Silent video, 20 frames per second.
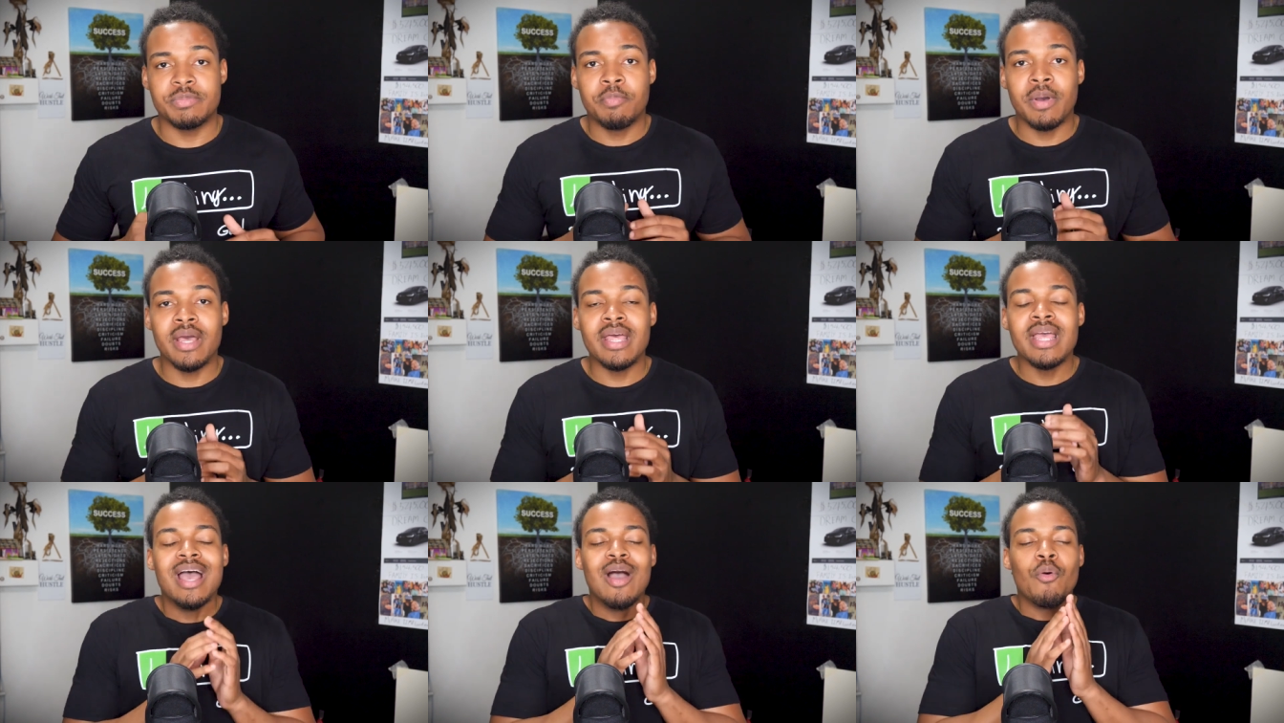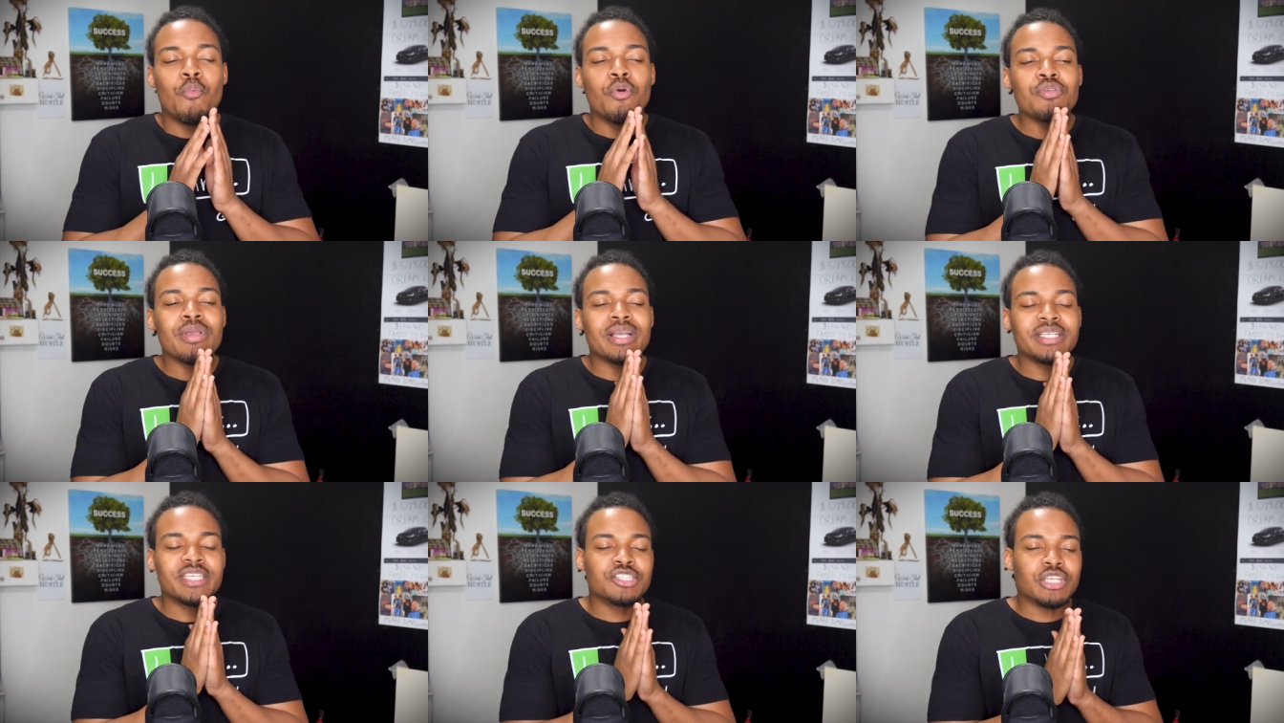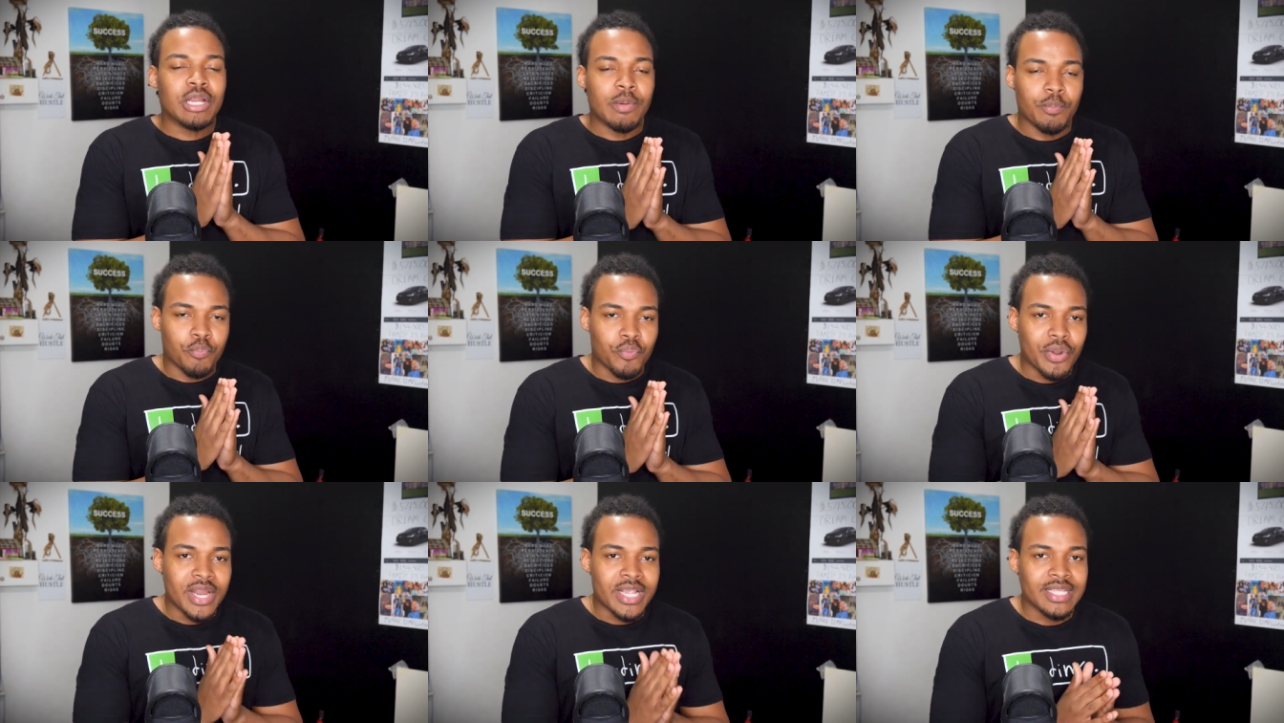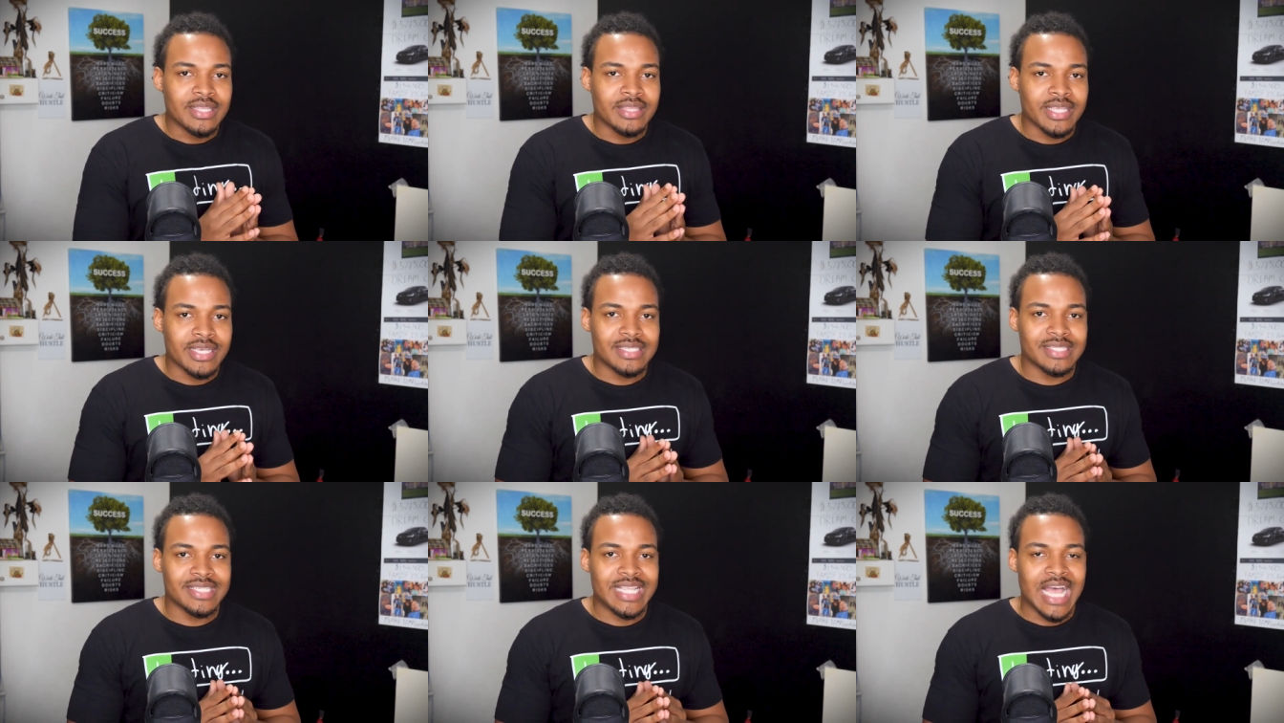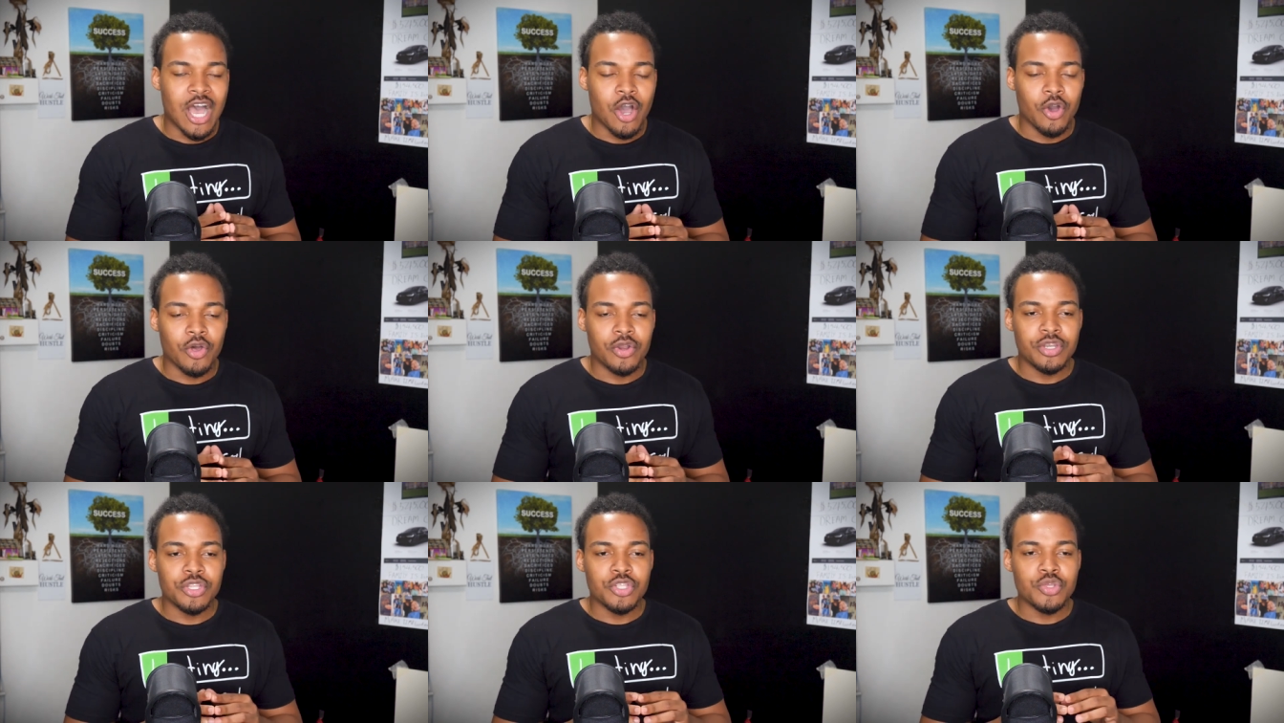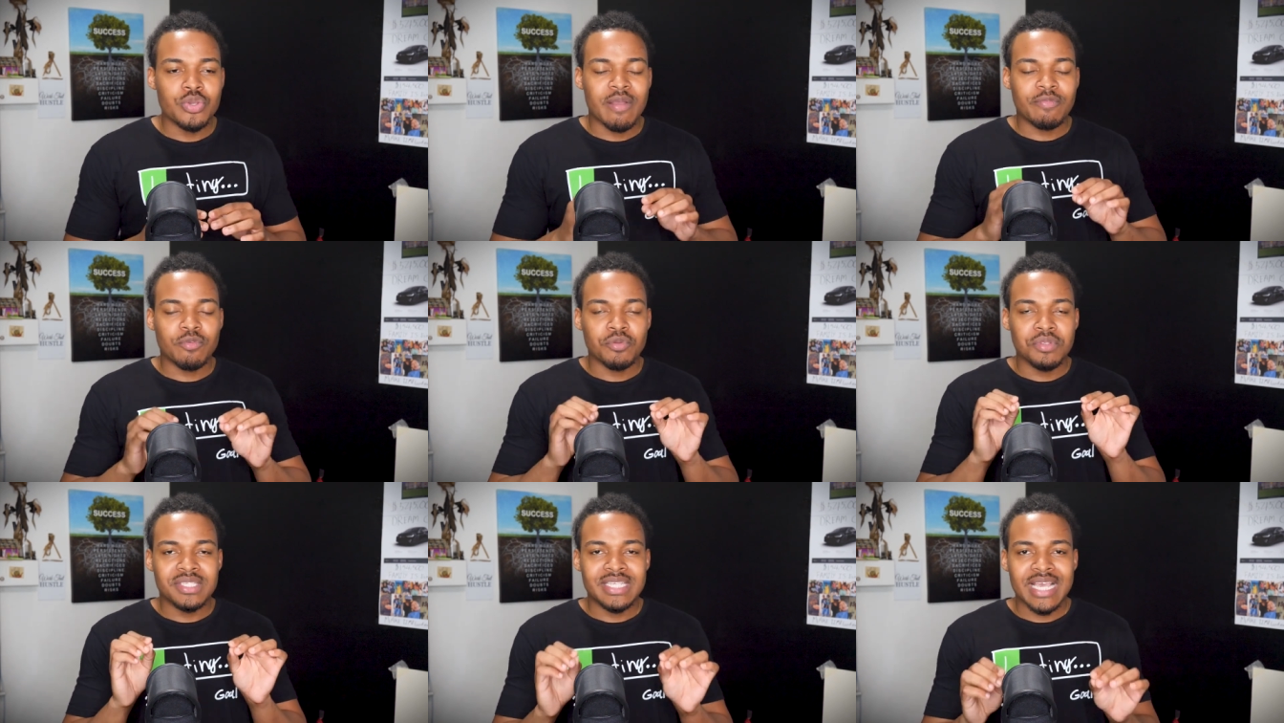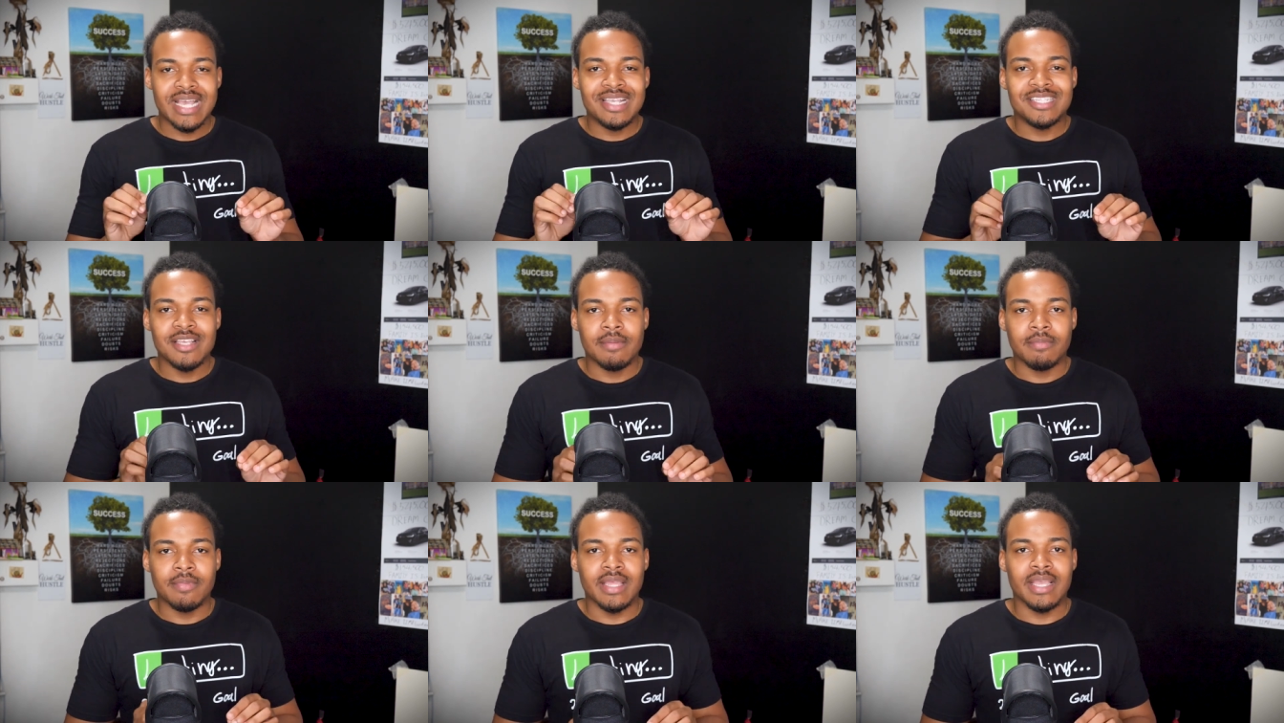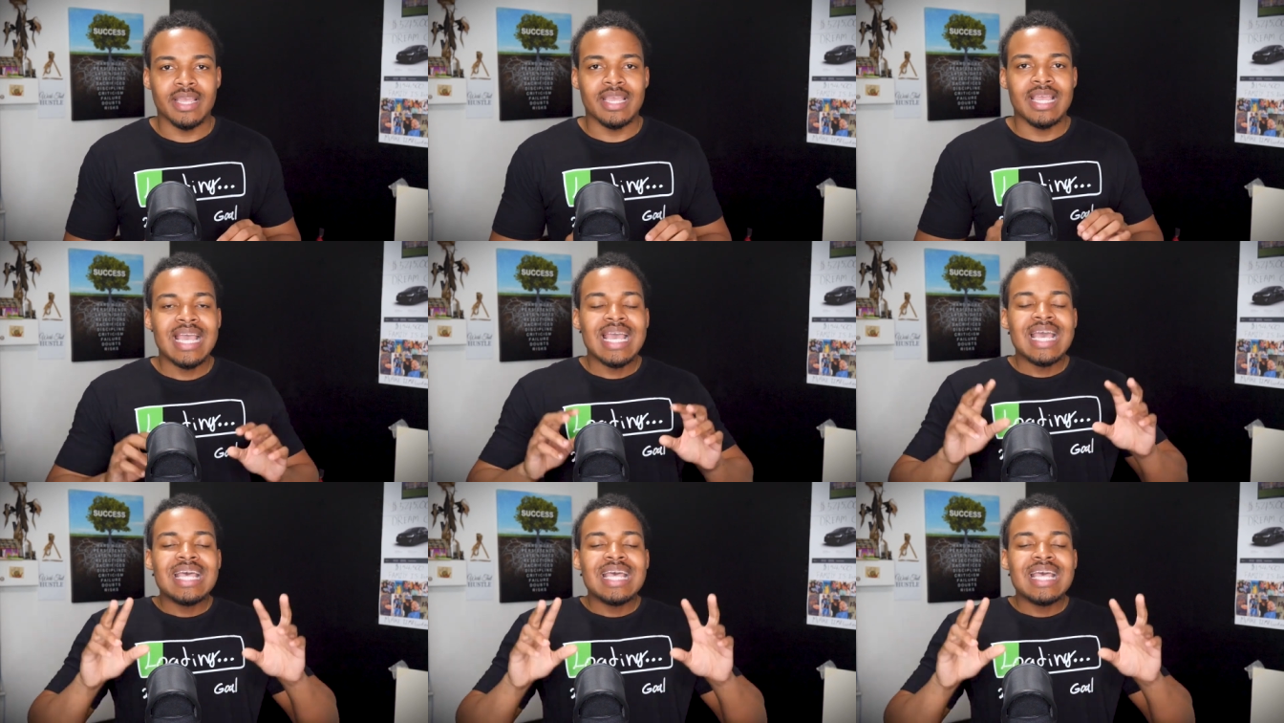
But when you actually start breaking things down, you have to understand something.